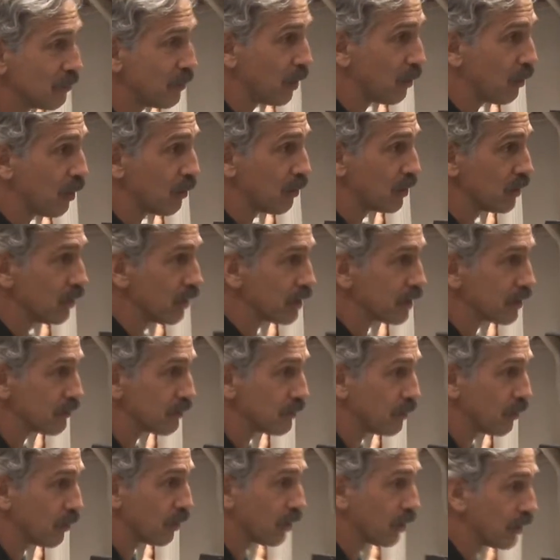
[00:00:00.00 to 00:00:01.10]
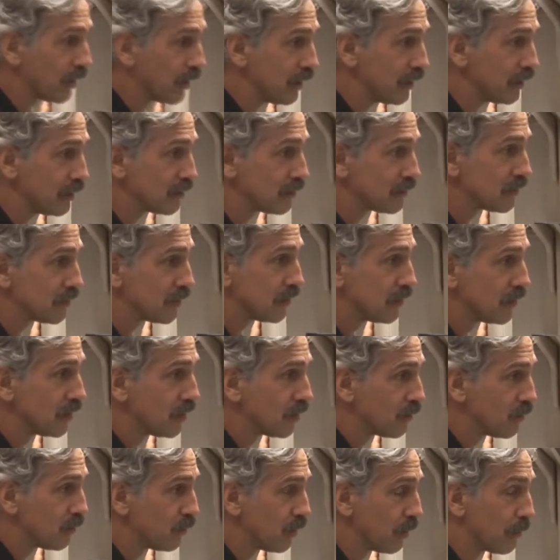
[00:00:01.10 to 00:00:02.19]
But what we're looking for is
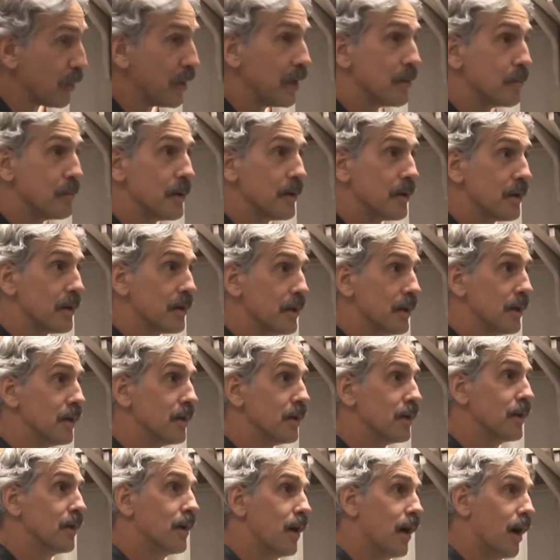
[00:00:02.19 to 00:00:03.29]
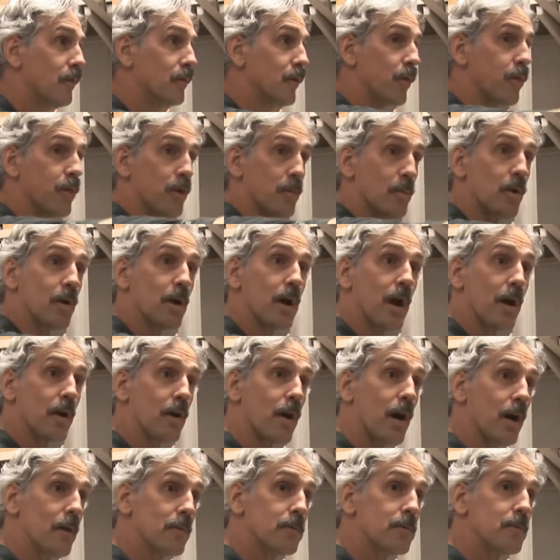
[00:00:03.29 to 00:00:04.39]
repeatability of a thermal
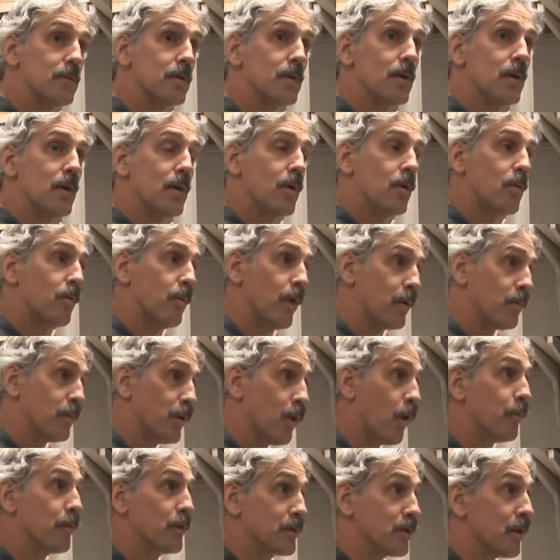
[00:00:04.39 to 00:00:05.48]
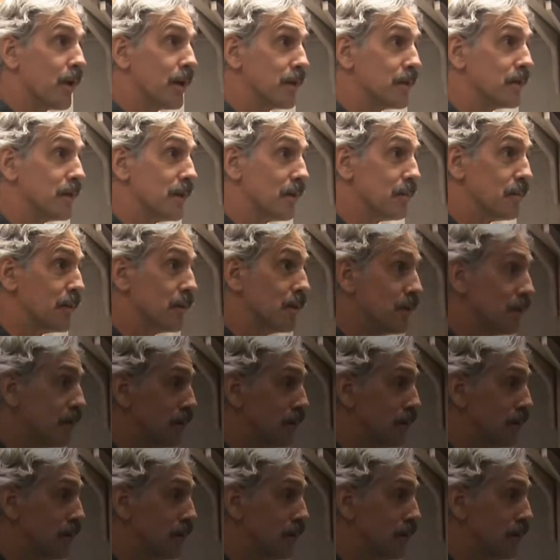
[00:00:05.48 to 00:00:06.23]
cutoff when we overcharge them.